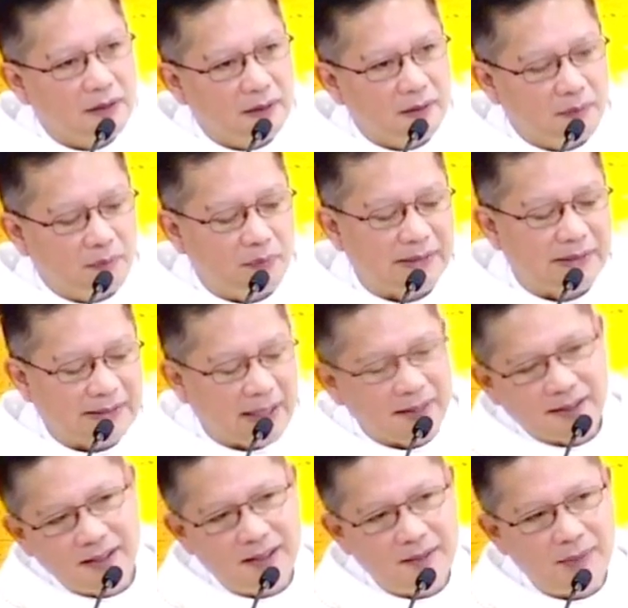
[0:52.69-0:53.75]

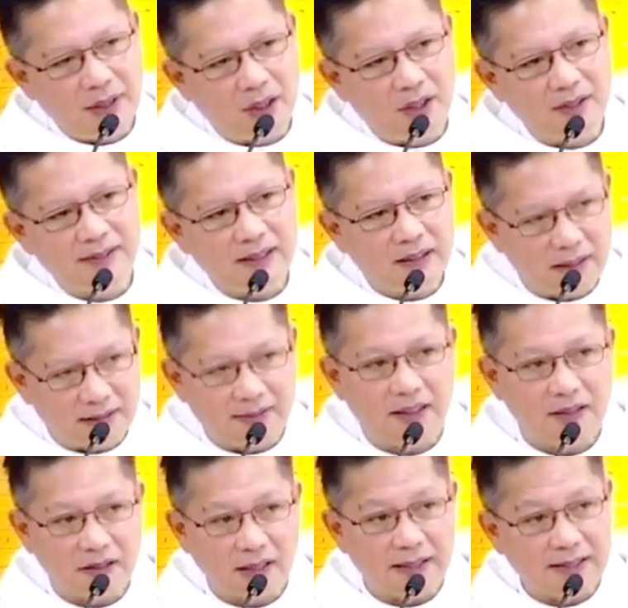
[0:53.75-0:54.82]
precisely because it is the
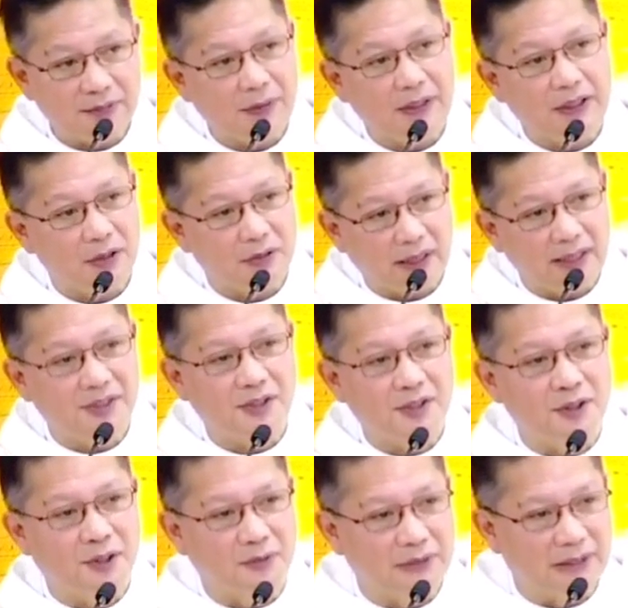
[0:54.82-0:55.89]
Transfiguration
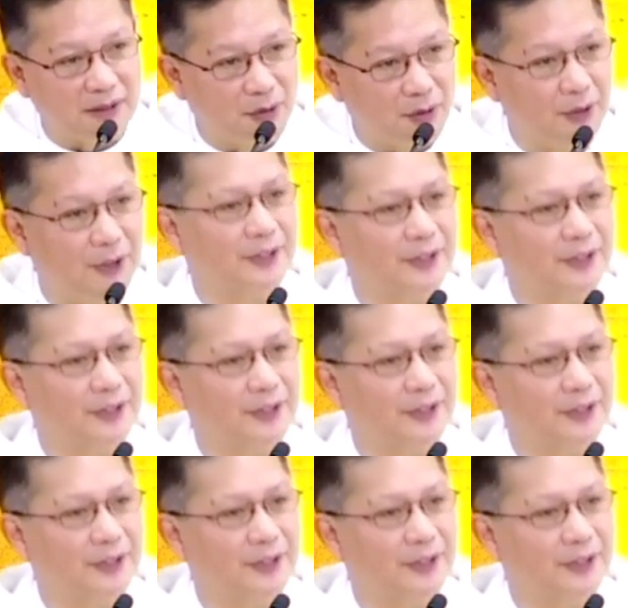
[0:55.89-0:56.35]
of the Lord.